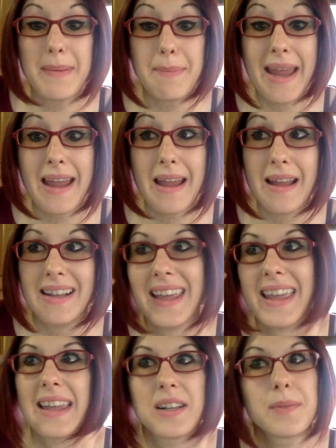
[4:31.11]
bah, bah,
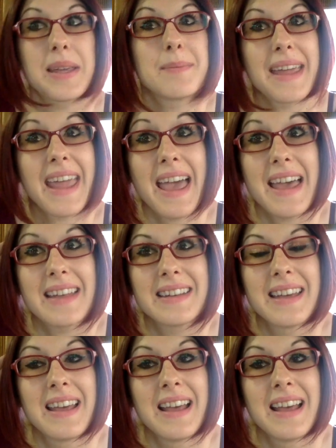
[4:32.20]
and it'll be in my head